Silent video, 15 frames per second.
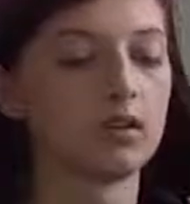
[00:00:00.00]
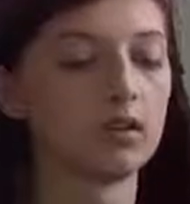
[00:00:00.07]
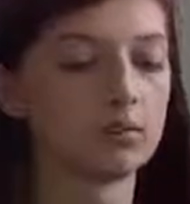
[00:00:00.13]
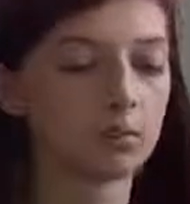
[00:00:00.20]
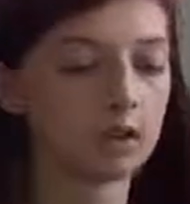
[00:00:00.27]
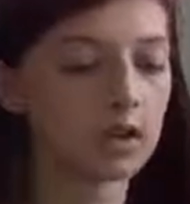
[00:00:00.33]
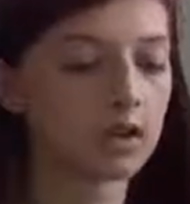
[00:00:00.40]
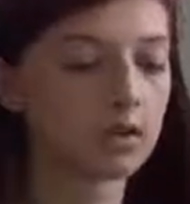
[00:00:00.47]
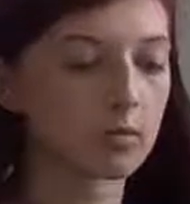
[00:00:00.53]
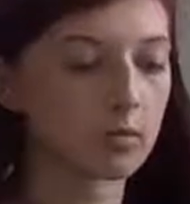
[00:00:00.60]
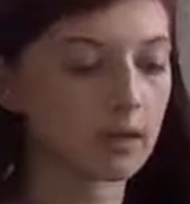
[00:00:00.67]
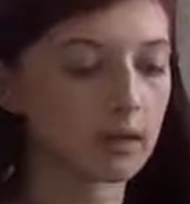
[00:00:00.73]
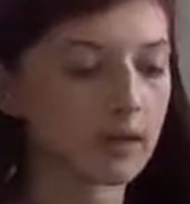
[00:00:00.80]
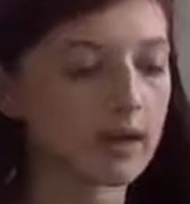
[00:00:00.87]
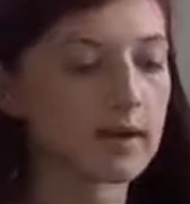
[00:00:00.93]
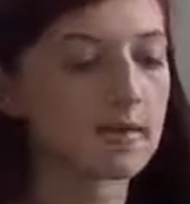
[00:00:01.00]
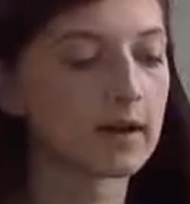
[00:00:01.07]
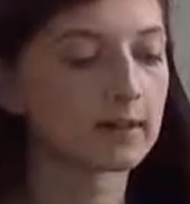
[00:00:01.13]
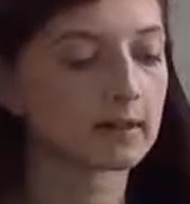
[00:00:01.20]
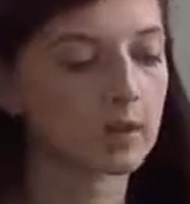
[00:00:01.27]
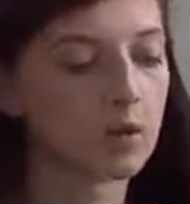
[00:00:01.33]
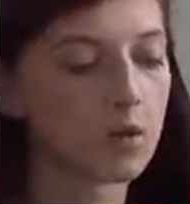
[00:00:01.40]
We're going to worry
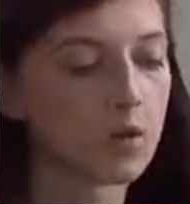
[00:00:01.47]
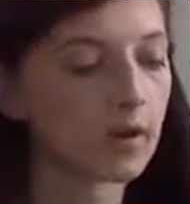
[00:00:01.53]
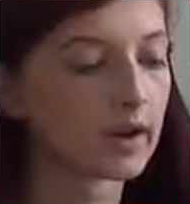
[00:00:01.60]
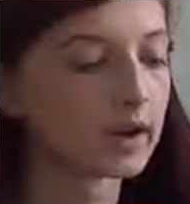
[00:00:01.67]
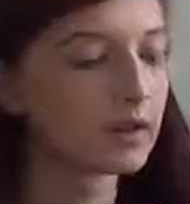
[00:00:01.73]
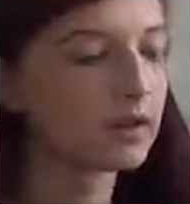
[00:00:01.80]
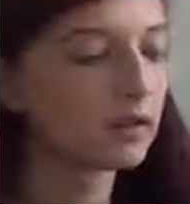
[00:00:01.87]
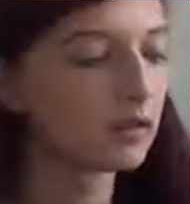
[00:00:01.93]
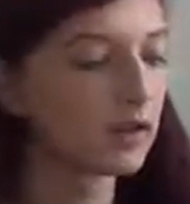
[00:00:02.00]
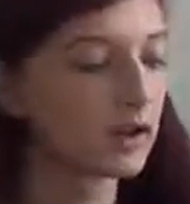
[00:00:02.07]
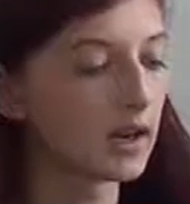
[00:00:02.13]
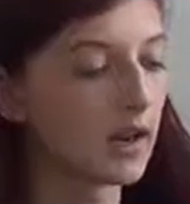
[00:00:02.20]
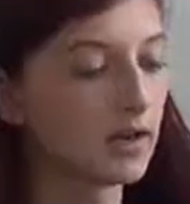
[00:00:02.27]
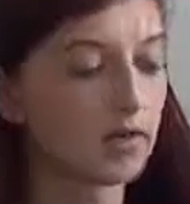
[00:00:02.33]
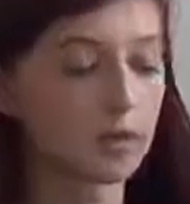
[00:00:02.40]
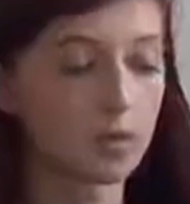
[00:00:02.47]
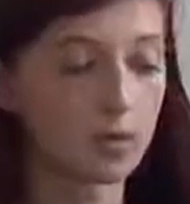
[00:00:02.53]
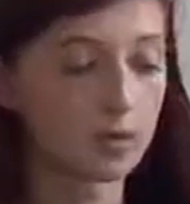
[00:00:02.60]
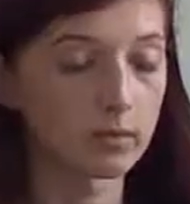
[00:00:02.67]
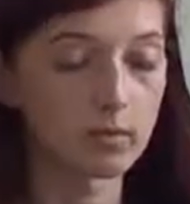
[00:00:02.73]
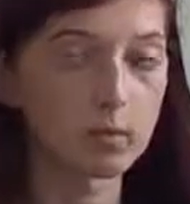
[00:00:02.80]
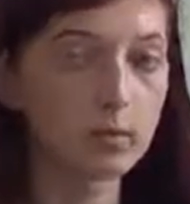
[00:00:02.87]
about the coin and how the
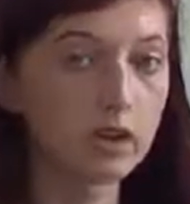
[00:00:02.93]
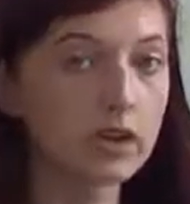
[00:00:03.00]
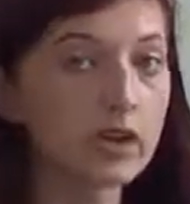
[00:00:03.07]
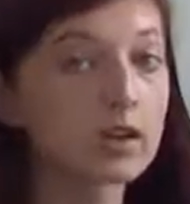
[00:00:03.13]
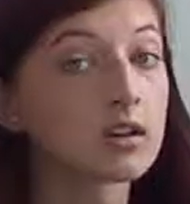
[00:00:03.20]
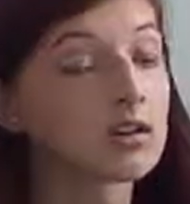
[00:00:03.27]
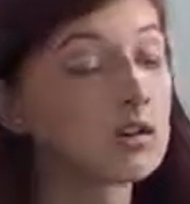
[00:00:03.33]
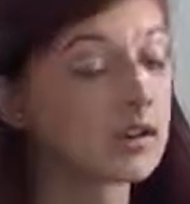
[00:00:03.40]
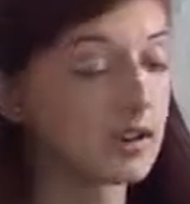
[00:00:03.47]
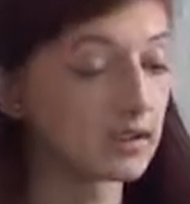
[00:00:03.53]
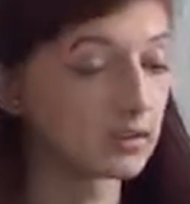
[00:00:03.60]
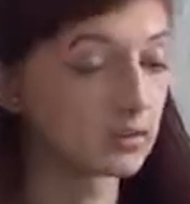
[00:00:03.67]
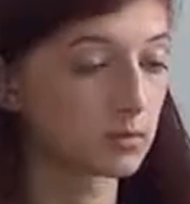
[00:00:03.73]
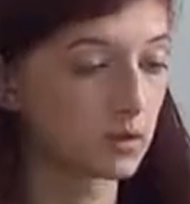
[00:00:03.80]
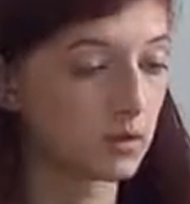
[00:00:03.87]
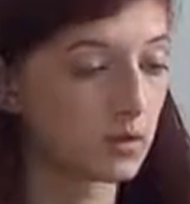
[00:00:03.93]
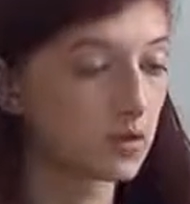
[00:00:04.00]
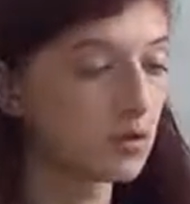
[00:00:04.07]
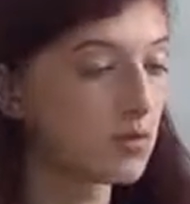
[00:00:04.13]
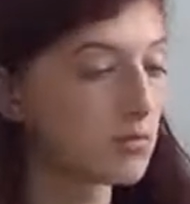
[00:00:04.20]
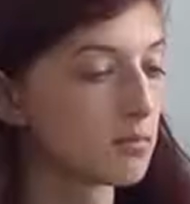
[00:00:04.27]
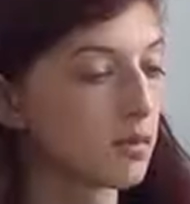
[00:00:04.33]
coin will work next week.
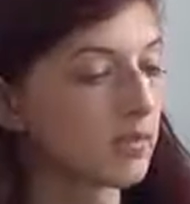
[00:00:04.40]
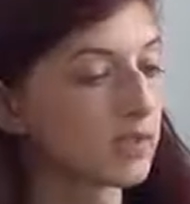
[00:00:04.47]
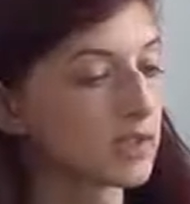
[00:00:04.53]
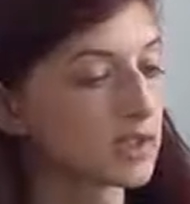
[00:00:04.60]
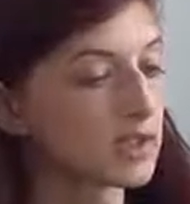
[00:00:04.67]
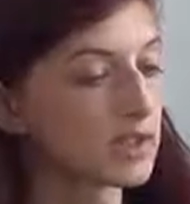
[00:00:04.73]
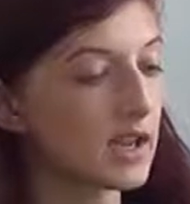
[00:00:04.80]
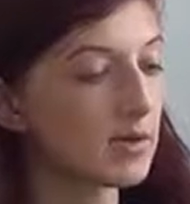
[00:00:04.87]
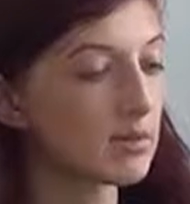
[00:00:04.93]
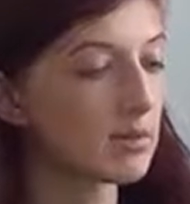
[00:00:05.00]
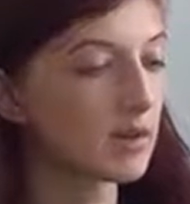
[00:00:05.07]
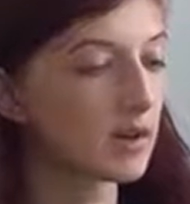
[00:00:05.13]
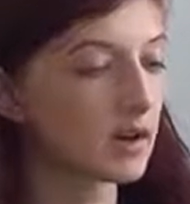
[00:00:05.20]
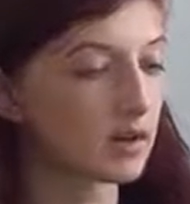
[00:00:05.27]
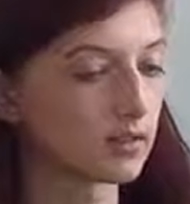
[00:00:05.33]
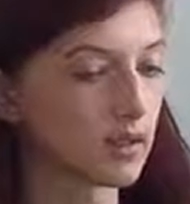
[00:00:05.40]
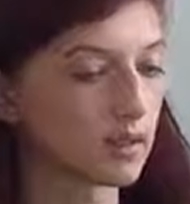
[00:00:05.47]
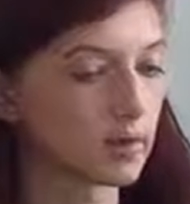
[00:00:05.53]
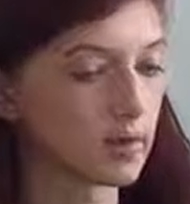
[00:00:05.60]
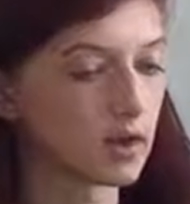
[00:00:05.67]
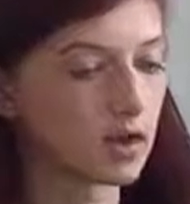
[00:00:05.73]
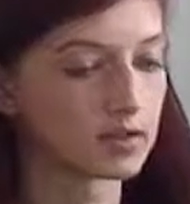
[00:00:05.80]
But for today, we want our
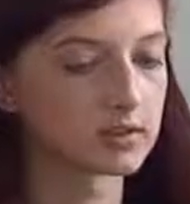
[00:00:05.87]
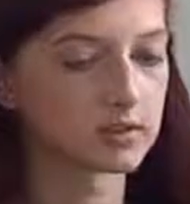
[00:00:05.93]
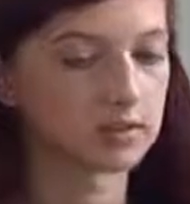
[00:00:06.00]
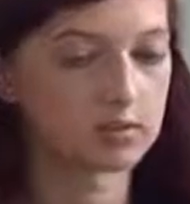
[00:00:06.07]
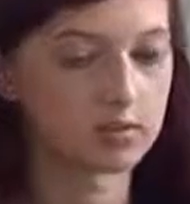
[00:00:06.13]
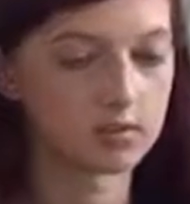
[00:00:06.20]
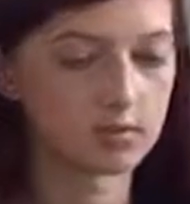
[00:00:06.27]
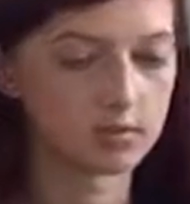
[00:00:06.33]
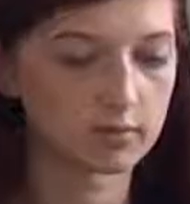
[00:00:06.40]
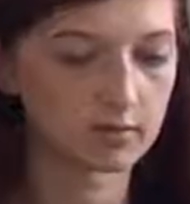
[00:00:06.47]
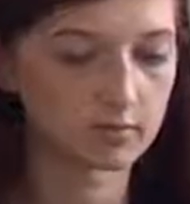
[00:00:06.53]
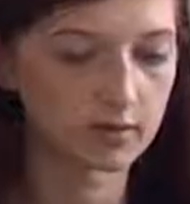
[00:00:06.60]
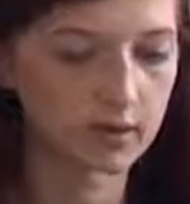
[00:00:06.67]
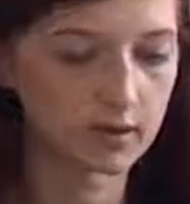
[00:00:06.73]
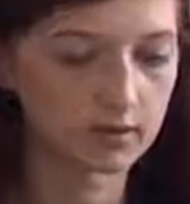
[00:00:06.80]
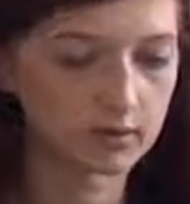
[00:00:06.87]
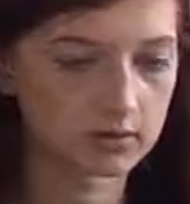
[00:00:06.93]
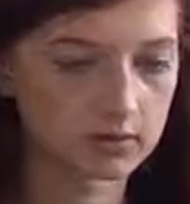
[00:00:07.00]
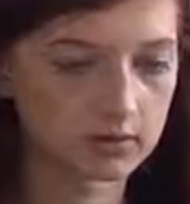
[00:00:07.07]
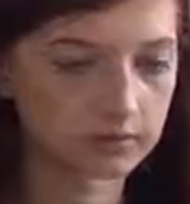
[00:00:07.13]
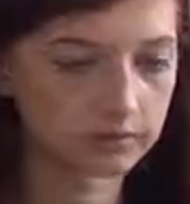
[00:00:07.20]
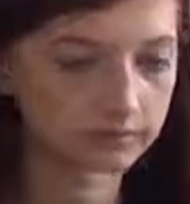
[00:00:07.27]
leprechaun to move around.
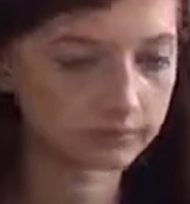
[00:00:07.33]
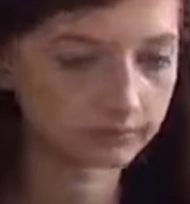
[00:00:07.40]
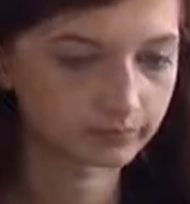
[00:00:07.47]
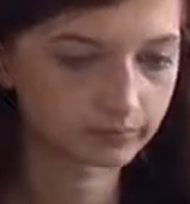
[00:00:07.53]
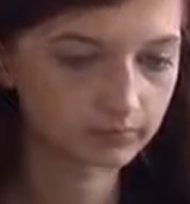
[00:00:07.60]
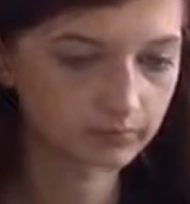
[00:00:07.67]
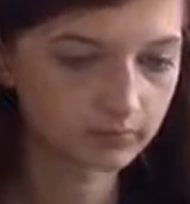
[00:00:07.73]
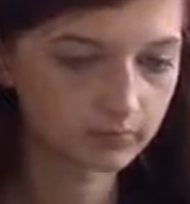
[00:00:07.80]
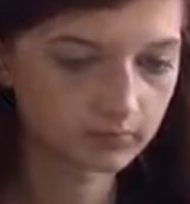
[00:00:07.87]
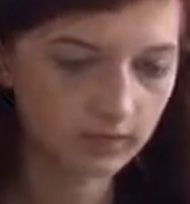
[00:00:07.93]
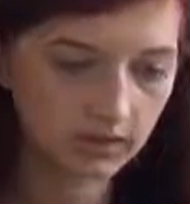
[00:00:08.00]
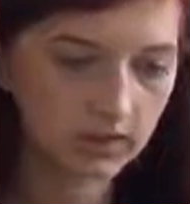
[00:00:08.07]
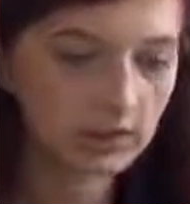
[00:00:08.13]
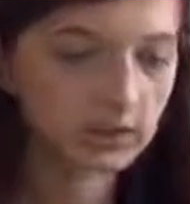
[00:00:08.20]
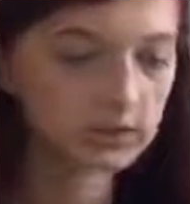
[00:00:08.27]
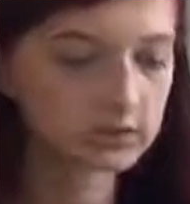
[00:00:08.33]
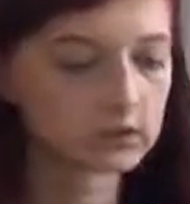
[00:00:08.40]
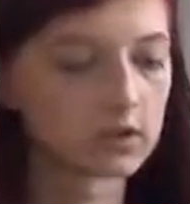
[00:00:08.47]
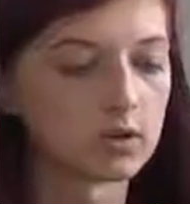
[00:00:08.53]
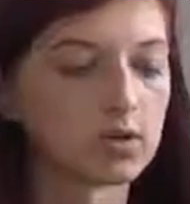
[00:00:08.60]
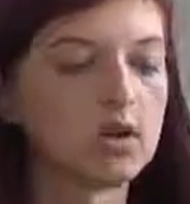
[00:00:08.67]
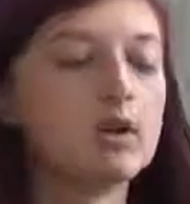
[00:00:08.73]

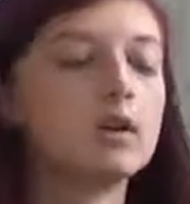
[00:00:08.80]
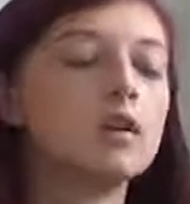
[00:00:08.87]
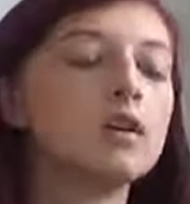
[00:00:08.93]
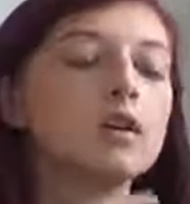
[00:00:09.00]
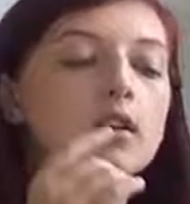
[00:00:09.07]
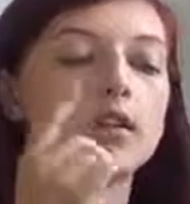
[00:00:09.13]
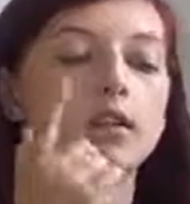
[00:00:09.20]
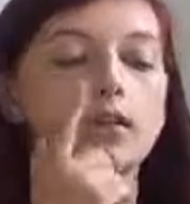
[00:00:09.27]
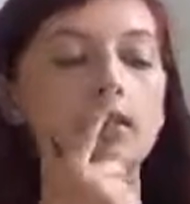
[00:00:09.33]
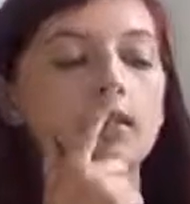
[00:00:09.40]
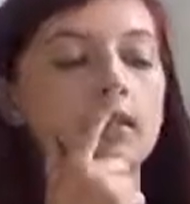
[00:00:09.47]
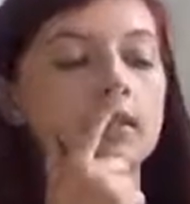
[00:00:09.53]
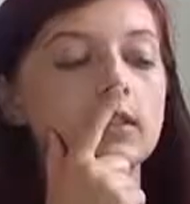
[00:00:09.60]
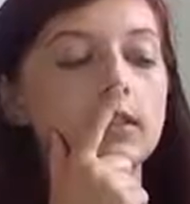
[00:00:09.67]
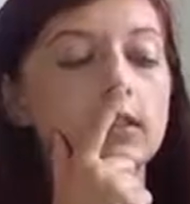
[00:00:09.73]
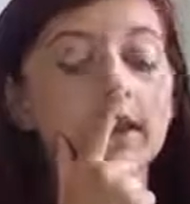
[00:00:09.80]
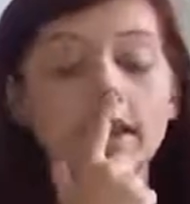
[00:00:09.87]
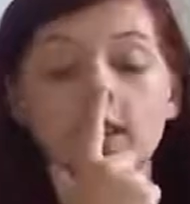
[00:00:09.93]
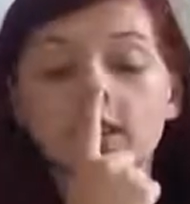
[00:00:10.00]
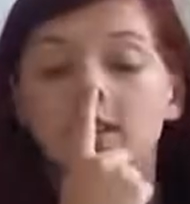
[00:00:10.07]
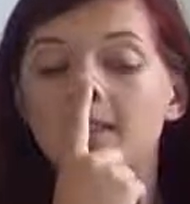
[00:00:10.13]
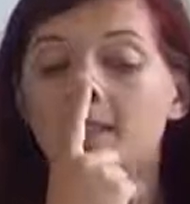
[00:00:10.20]
So you
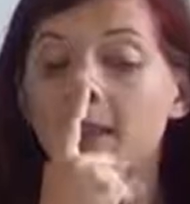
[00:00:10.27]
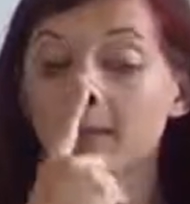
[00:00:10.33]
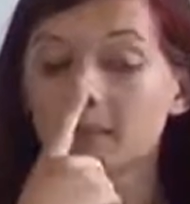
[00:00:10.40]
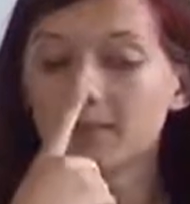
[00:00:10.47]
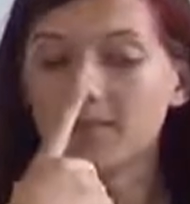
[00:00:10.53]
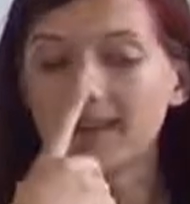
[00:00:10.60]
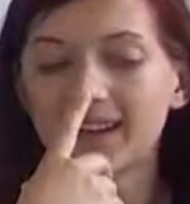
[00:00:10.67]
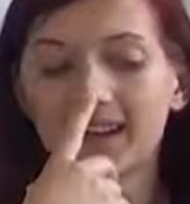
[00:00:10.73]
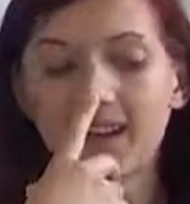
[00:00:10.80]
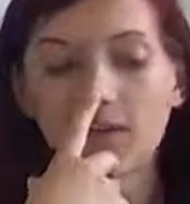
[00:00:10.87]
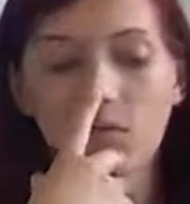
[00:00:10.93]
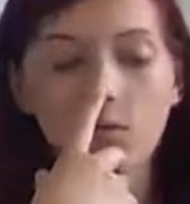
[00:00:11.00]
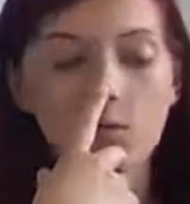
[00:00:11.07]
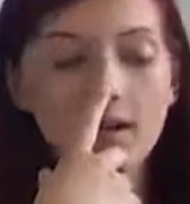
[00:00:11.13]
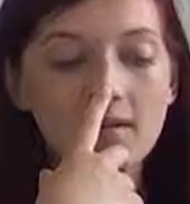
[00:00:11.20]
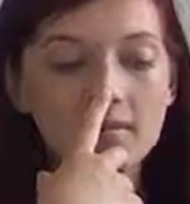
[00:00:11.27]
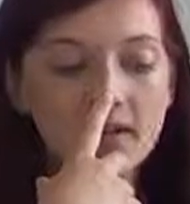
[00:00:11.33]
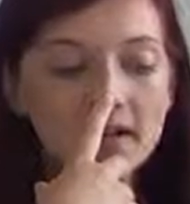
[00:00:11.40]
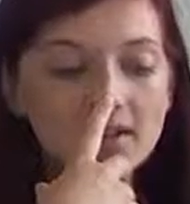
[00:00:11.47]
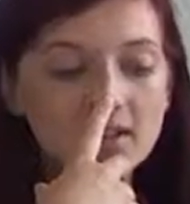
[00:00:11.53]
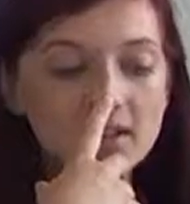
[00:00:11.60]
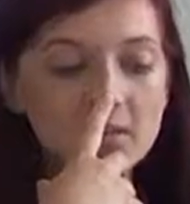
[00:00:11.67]
guys should remember by now, what
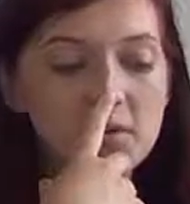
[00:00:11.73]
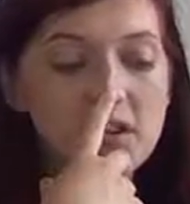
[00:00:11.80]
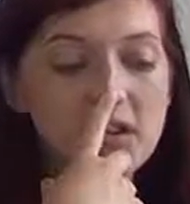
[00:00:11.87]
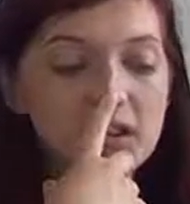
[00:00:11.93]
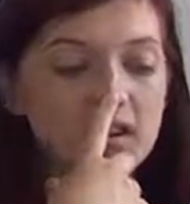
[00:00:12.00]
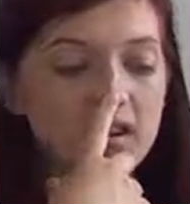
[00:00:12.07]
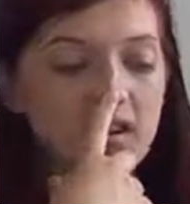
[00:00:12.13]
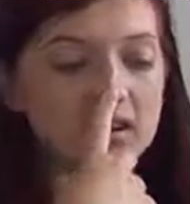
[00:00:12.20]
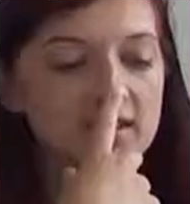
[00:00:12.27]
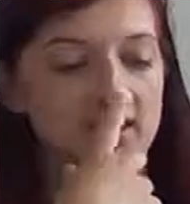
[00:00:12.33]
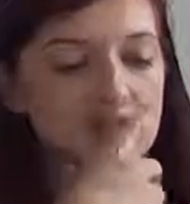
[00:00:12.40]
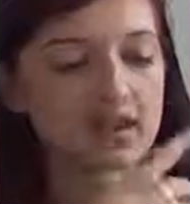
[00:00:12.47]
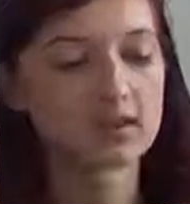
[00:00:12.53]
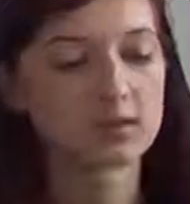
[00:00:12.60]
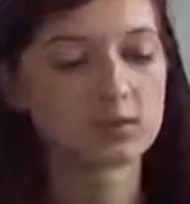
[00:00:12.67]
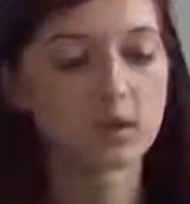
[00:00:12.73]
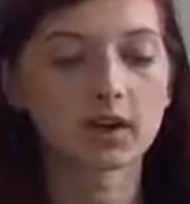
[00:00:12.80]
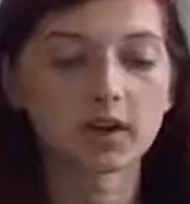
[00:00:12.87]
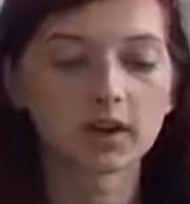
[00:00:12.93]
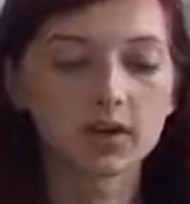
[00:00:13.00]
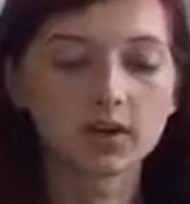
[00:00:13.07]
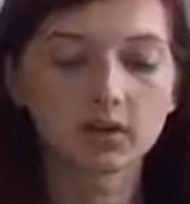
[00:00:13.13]
button should we click on to get to our
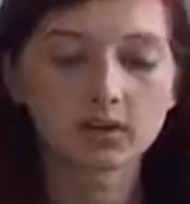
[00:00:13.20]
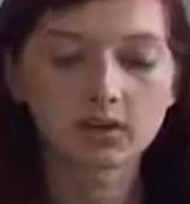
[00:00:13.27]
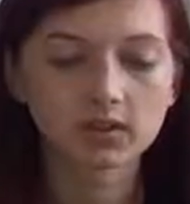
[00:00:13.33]
code?